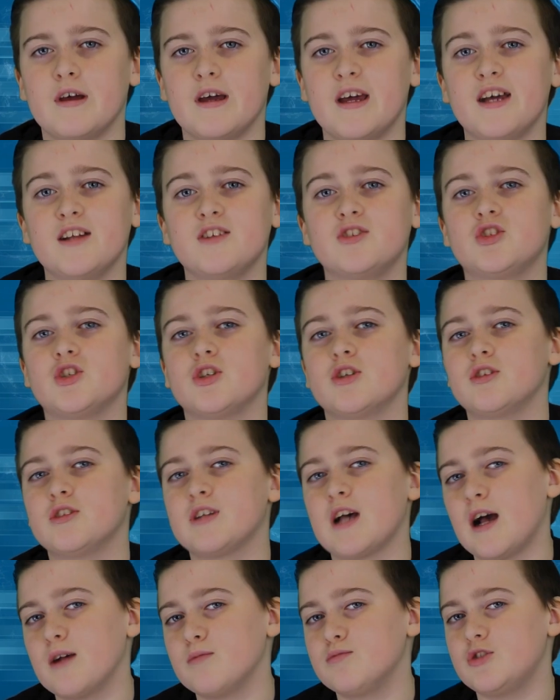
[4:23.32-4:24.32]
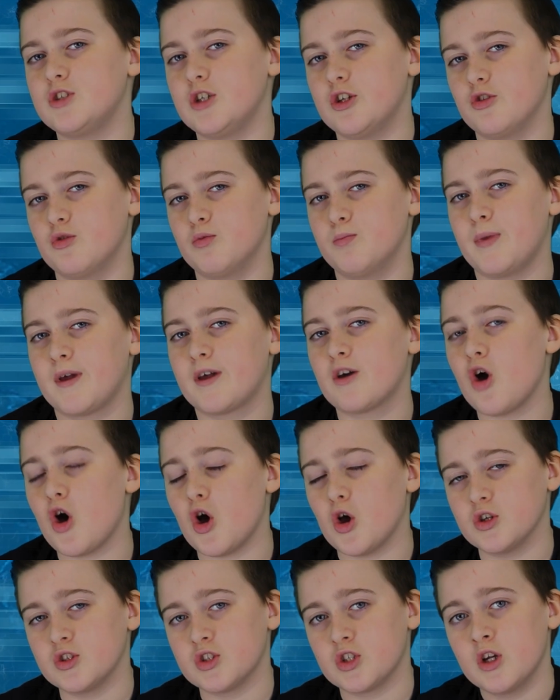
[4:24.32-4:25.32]
It's type 2
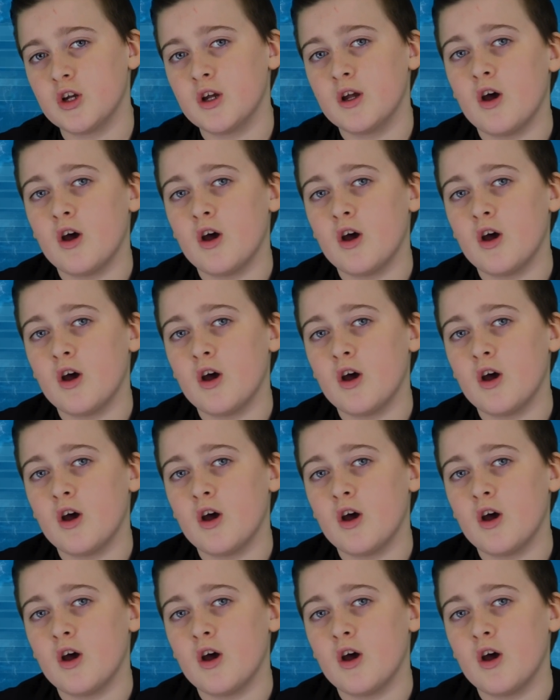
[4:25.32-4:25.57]
because